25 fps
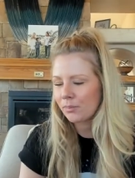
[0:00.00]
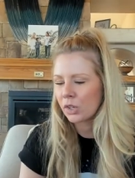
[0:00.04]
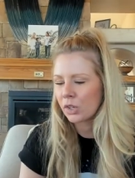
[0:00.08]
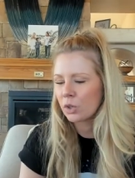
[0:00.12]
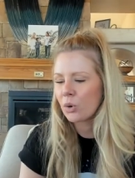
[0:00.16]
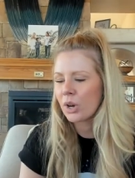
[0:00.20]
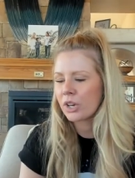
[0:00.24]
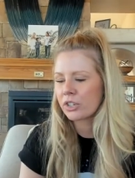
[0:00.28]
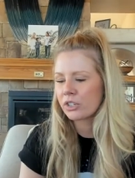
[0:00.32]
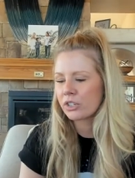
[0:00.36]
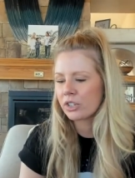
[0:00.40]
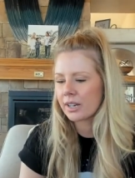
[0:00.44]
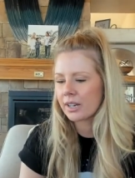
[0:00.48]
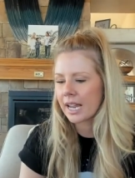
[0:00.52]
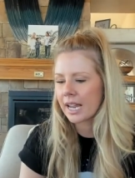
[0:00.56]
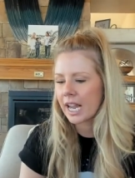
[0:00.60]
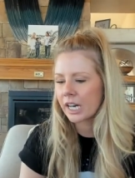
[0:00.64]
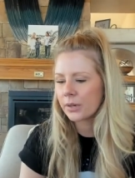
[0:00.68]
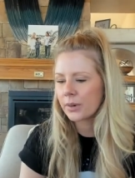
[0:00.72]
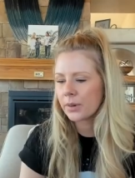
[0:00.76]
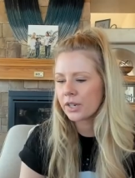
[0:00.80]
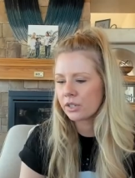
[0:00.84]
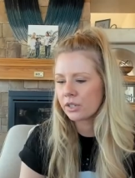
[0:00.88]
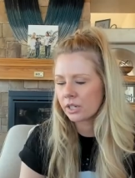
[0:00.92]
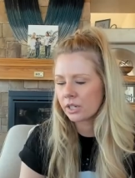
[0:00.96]
Question How
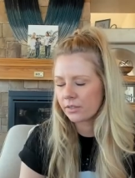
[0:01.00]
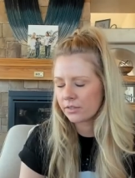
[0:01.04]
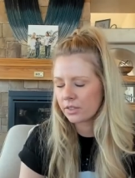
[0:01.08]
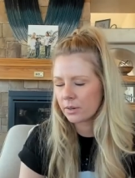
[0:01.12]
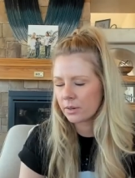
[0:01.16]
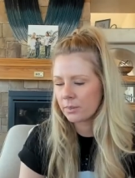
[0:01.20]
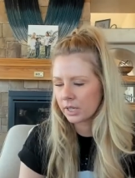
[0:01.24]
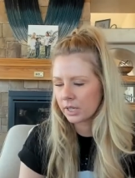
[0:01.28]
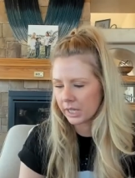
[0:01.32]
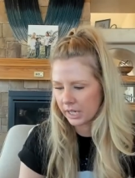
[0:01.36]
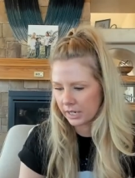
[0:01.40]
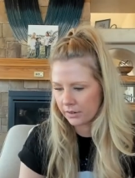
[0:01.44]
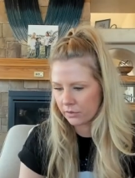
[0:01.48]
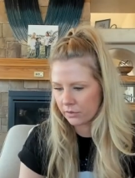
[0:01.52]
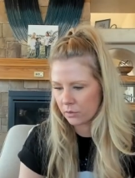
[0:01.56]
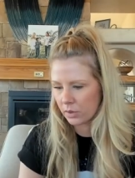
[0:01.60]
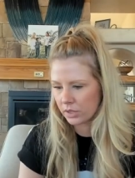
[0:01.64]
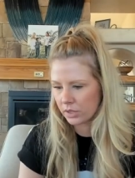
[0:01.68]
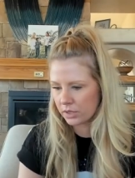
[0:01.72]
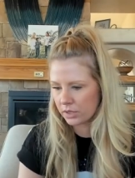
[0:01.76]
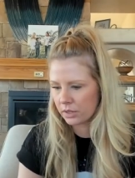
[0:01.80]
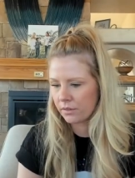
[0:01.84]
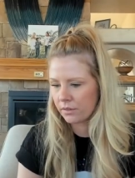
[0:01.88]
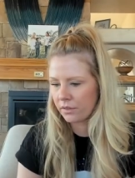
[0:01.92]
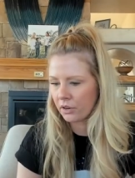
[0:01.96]
do I shift the belief
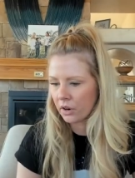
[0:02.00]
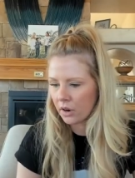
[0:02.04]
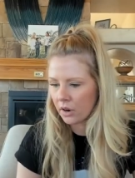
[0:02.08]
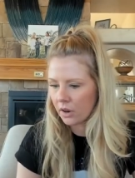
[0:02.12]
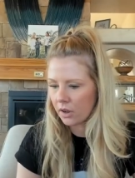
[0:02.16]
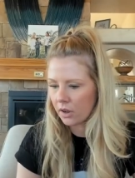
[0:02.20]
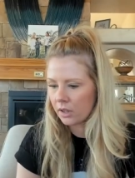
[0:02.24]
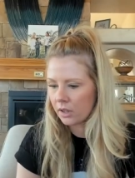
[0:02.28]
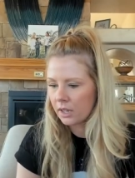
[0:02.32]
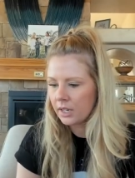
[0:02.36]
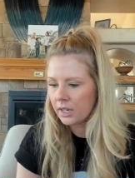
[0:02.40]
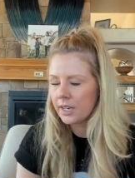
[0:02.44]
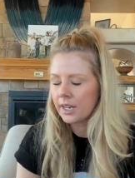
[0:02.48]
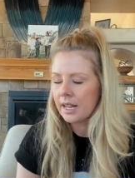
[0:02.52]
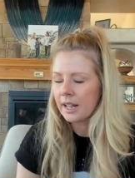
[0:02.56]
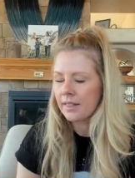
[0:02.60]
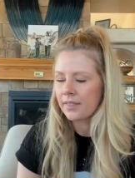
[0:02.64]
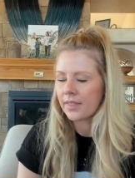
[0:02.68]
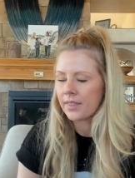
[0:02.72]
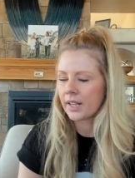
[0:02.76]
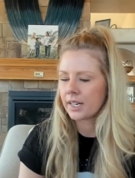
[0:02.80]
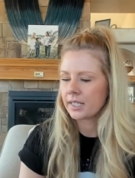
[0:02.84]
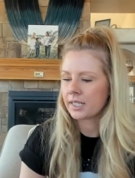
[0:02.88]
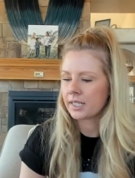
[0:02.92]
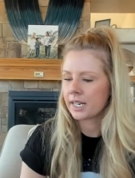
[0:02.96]
once and for all
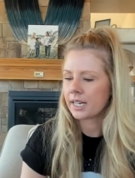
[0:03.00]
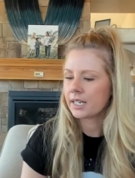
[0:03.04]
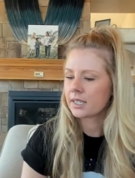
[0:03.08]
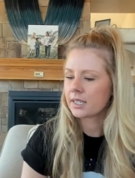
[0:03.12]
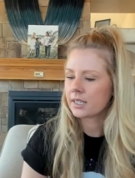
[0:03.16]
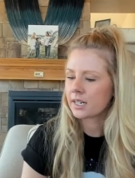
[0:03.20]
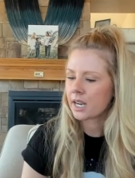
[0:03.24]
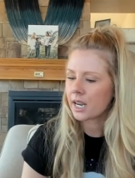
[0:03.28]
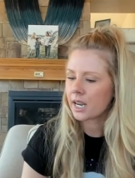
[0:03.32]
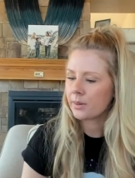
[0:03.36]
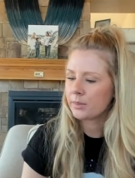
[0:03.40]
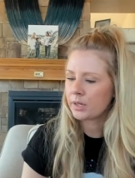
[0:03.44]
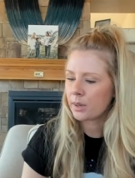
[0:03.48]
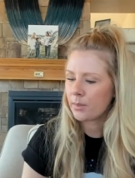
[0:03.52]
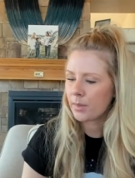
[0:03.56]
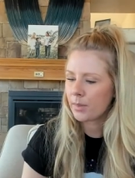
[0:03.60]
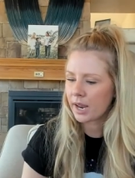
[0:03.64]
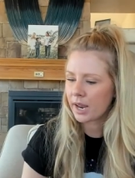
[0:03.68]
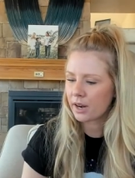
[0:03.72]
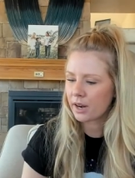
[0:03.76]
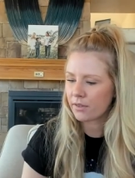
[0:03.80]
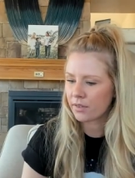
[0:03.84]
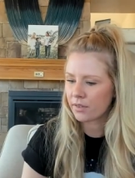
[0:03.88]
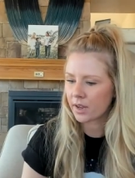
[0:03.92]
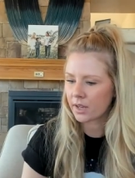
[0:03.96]
that it takes time to
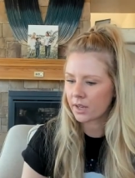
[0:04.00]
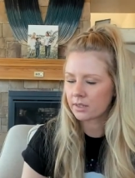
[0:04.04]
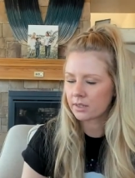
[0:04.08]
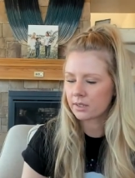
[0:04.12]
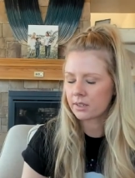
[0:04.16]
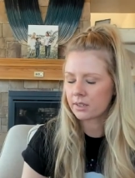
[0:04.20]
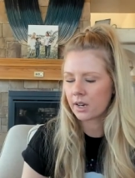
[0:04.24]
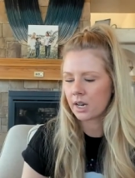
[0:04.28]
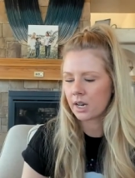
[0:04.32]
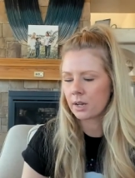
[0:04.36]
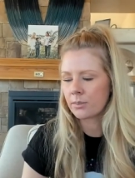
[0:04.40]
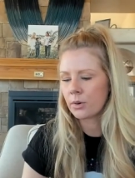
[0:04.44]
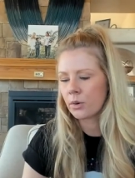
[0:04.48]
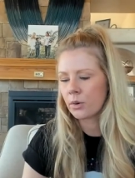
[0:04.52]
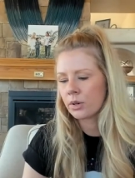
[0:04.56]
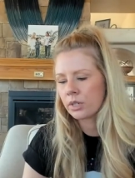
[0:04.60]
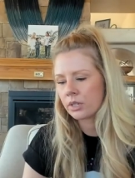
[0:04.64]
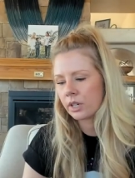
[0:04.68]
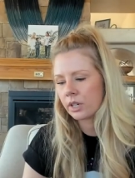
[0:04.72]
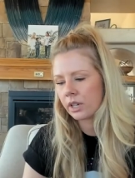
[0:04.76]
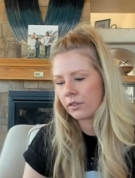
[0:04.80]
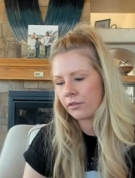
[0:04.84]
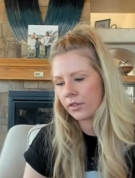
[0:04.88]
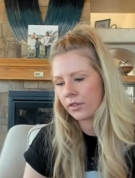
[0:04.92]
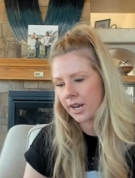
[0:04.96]
manifest and I'm always
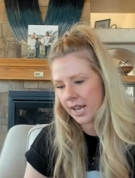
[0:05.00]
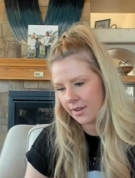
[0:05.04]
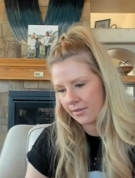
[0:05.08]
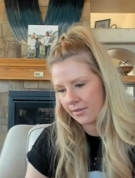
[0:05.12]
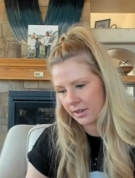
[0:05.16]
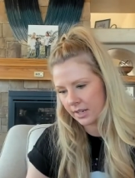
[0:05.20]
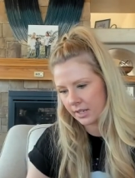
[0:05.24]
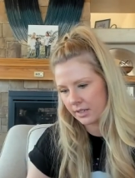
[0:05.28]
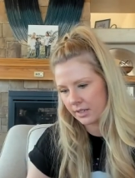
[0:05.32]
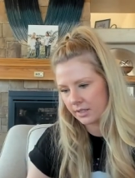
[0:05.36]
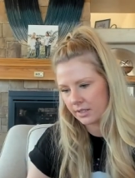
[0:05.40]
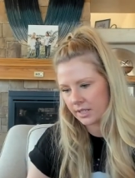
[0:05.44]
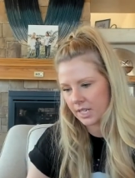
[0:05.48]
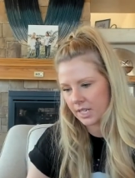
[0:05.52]
looking for evidence?